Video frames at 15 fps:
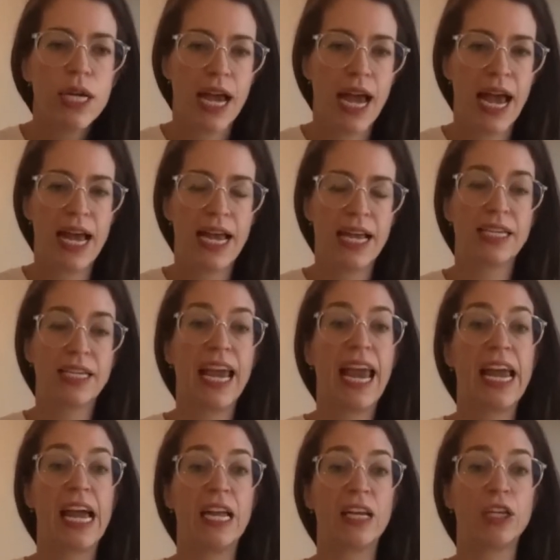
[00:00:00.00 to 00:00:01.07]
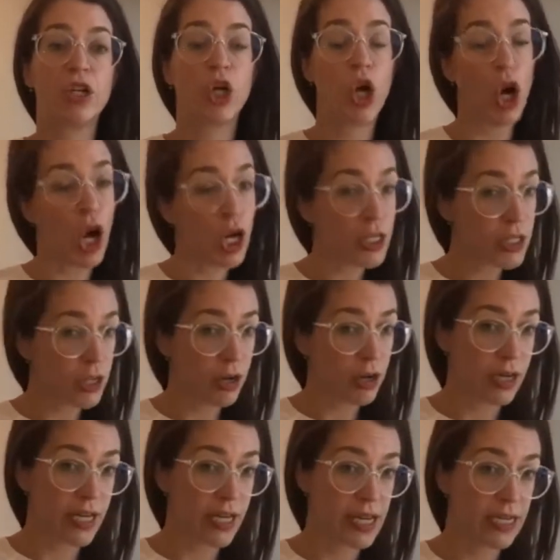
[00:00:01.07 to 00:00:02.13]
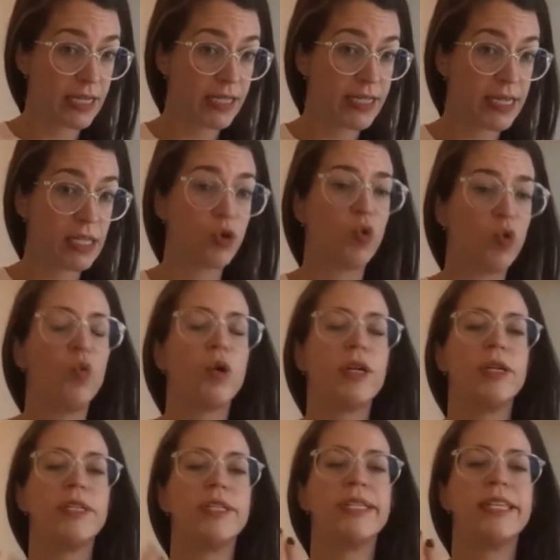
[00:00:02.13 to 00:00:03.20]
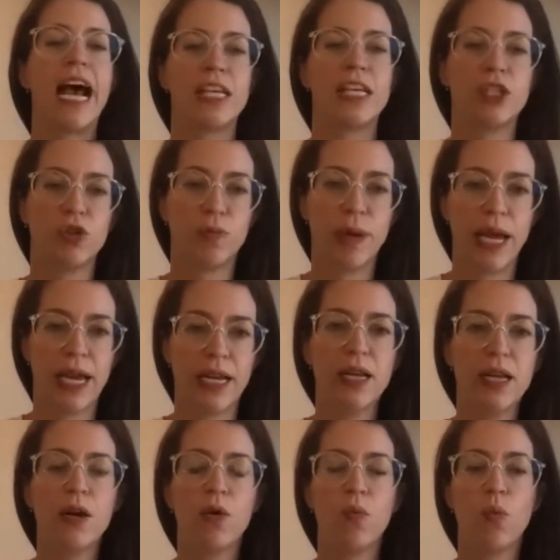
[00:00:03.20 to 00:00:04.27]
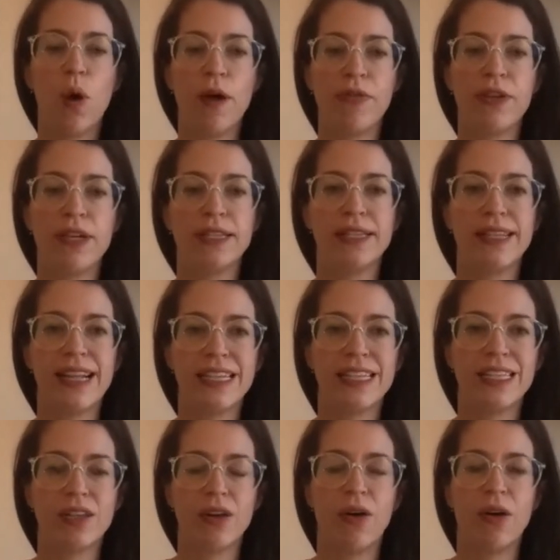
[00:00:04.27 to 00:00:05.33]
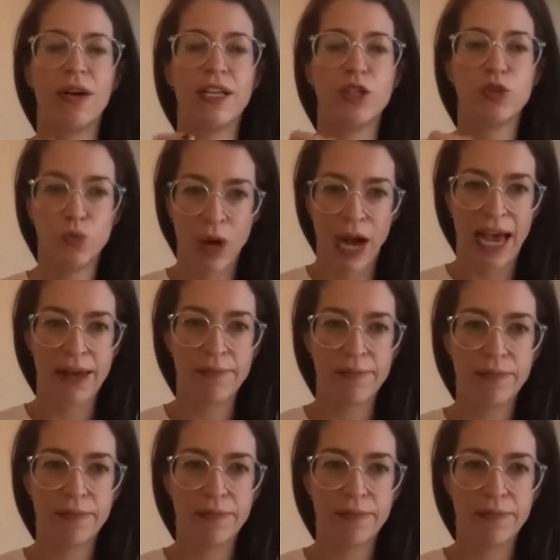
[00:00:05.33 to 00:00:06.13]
and can cause a herniated disc or exacerbate one that's on its way.